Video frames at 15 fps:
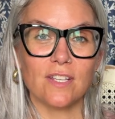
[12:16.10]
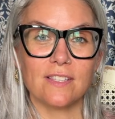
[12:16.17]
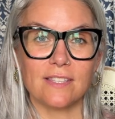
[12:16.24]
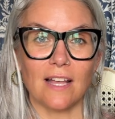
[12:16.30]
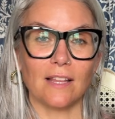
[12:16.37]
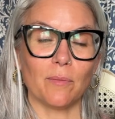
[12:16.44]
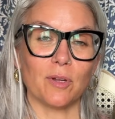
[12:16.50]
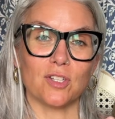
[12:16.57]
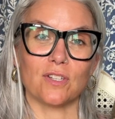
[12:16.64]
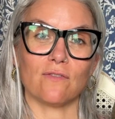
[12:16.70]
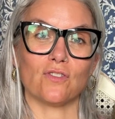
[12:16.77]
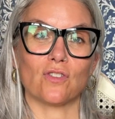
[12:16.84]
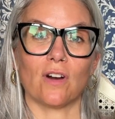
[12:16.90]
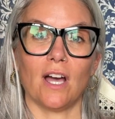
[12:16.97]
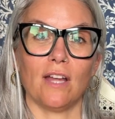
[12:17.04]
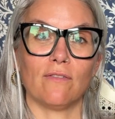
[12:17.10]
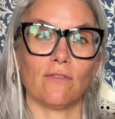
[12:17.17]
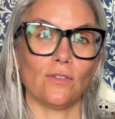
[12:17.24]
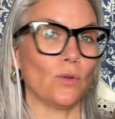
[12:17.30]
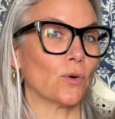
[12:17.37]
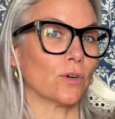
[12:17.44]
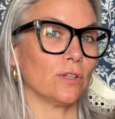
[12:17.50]
sell a bunch of dried
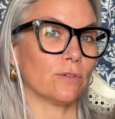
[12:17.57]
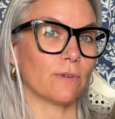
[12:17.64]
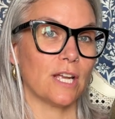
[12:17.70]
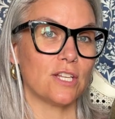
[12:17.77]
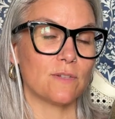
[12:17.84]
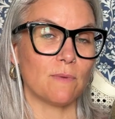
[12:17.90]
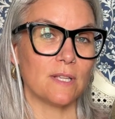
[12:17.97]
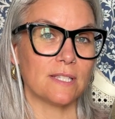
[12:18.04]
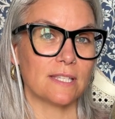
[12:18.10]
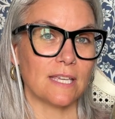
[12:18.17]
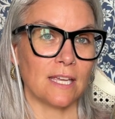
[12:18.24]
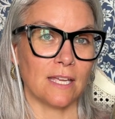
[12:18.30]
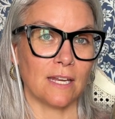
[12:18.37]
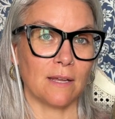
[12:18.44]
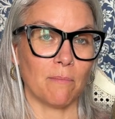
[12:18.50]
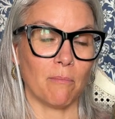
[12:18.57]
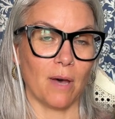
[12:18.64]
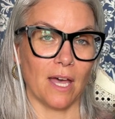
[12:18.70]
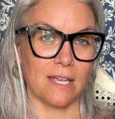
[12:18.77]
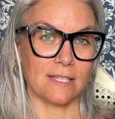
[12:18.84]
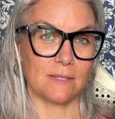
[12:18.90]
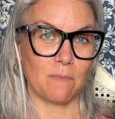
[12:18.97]
floral arrangements in
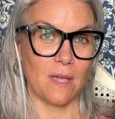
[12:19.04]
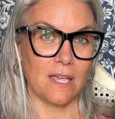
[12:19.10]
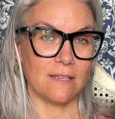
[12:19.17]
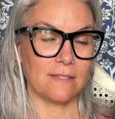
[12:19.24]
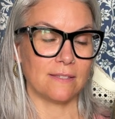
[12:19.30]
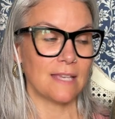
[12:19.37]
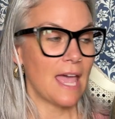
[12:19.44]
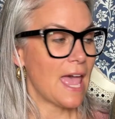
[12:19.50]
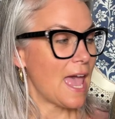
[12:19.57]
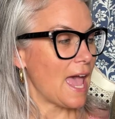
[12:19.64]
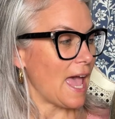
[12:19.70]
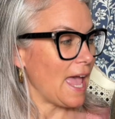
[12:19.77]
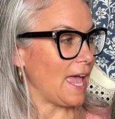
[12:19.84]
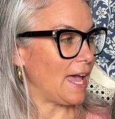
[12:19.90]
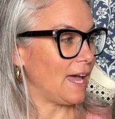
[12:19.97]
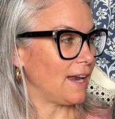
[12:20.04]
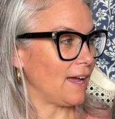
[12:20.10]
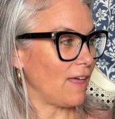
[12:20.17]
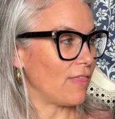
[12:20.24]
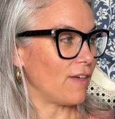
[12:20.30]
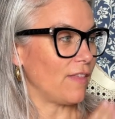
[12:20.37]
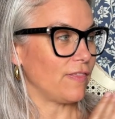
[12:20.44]
my space, and
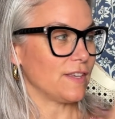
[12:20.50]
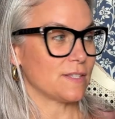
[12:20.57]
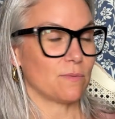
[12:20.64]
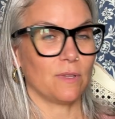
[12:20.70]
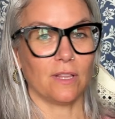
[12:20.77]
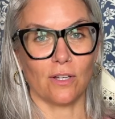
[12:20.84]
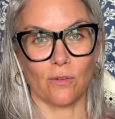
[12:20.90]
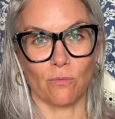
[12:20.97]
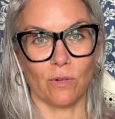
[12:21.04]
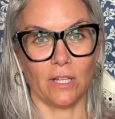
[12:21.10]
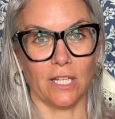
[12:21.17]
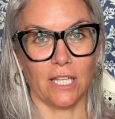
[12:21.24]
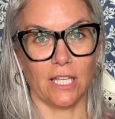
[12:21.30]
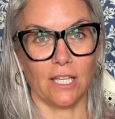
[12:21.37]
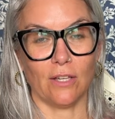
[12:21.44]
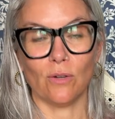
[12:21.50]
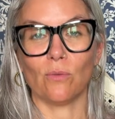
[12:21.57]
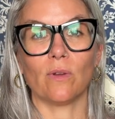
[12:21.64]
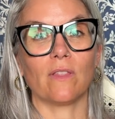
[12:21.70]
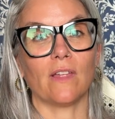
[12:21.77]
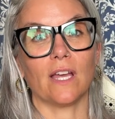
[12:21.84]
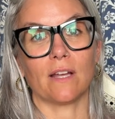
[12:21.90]
I thought this would look really cute
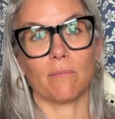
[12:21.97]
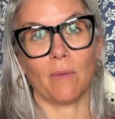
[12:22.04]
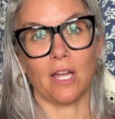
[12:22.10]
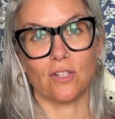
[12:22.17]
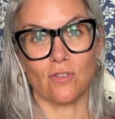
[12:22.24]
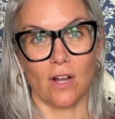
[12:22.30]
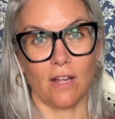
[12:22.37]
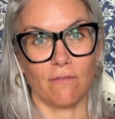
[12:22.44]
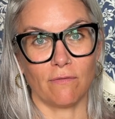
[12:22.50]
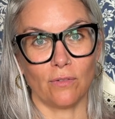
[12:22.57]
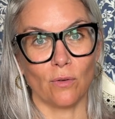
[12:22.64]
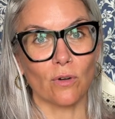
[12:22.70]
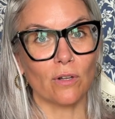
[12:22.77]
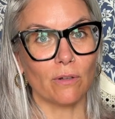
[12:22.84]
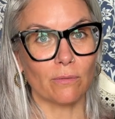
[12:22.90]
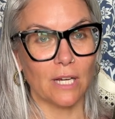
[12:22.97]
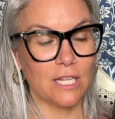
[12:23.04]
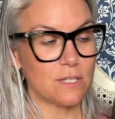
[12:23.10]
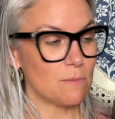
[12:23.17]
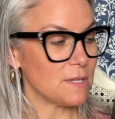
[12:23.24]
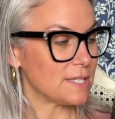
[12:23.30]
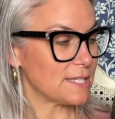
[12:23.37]
with like my dried floral
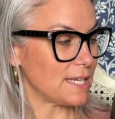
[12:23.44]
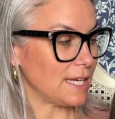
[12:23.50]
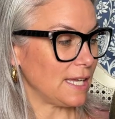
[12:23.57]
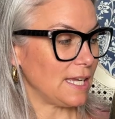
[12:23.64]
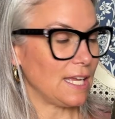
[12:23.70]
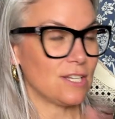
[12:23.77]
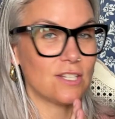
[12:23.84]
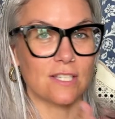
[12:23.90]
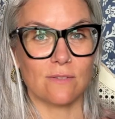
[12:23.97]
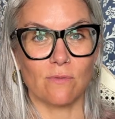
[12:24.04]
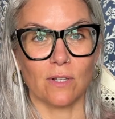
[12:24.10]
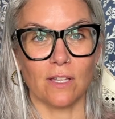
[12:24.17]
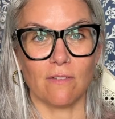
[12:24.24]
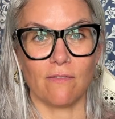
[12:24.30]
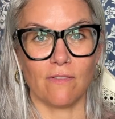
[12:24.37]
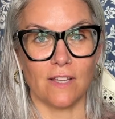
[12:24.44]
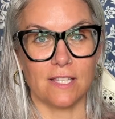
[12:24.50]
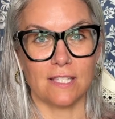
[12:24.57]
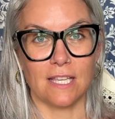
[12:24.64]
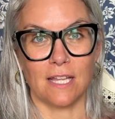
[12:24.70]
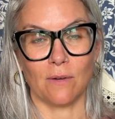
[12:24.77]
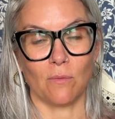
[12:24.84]
arrangements in it. It just really
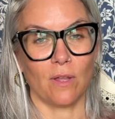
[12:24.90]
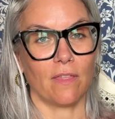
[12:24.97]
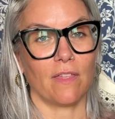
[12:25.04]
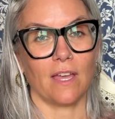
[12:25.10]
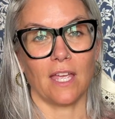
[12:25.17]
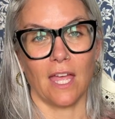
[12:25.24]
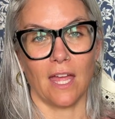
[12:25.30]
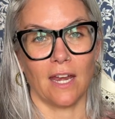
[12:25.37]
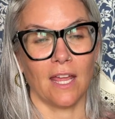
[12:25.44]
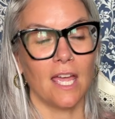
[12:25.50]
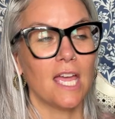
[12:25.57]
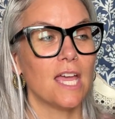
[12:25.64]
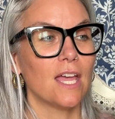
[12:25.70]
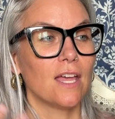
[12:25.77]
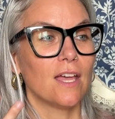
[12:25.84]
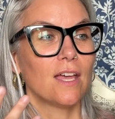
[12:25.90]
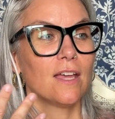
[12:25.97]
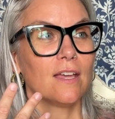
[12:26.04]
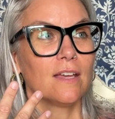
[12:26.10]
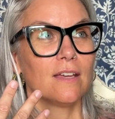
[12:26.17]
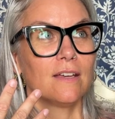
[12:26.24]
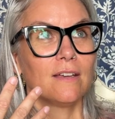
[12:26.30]
fits in with, again,
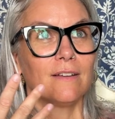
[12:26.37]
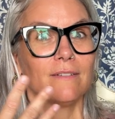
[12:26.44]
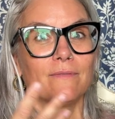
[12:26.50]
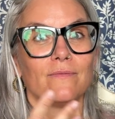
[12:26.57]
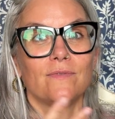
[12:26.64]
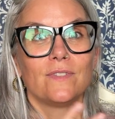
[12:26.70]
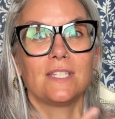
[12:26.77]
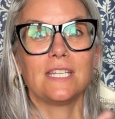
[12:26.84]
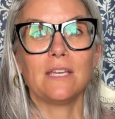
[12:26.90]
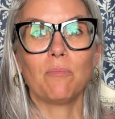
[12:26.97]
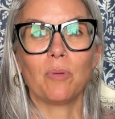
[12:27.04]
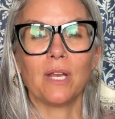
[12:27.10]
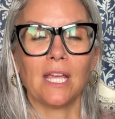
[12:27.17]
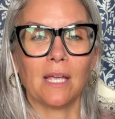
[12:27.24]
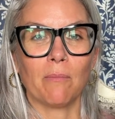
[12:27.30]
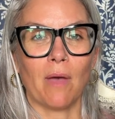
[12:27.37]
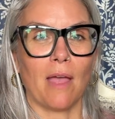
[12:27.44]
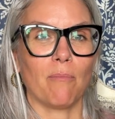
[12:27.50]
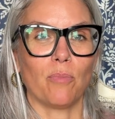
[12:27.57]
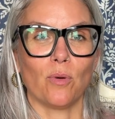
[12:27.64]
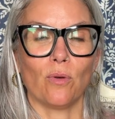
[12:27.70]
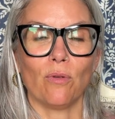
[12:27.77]
deepening my
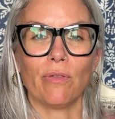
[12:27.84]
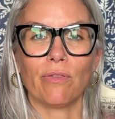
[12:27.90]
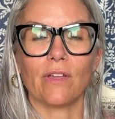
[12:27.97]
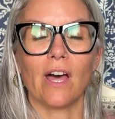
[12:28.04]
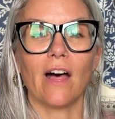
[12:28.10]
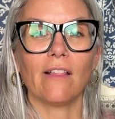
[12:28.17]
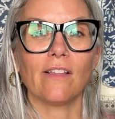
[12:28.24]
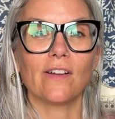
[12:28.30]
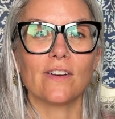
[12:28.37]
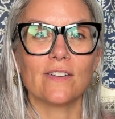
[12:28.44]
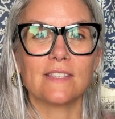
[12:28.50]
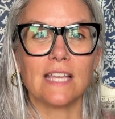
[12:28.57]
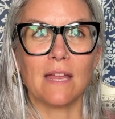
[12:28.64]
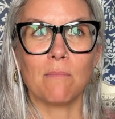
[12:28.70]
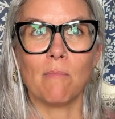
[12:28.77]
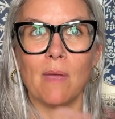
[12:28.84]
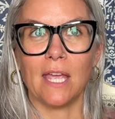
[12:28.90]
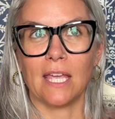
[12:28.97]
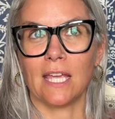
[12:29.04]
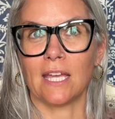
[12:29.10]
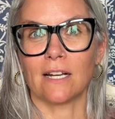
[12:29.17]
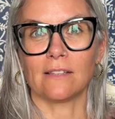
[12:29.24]
booth colors and
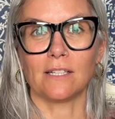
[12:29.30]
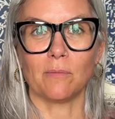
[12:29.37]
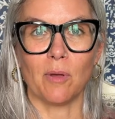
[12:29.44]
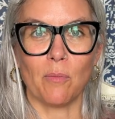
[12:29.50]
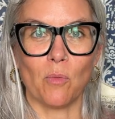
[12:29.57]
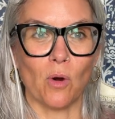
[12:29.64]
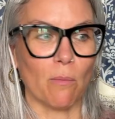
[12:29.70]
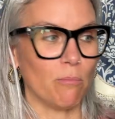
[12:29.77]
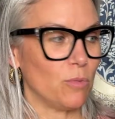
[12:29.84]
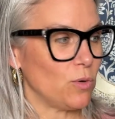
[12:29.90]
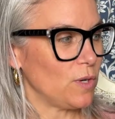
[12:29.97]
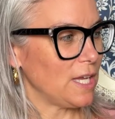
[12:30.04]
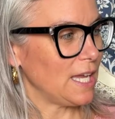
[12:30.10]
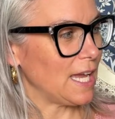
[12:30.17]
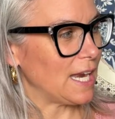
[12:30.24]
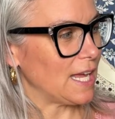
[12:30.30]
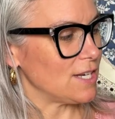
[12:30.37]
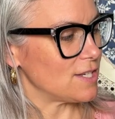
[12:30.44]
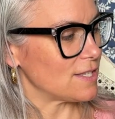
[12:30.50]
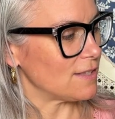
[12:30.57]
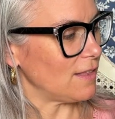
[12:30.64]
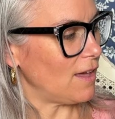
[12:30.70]
making it a little bit more moody. And I
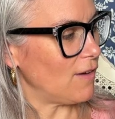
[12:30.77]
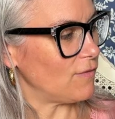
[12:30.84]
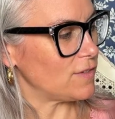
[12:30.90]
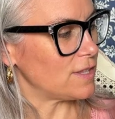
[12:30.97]
just loved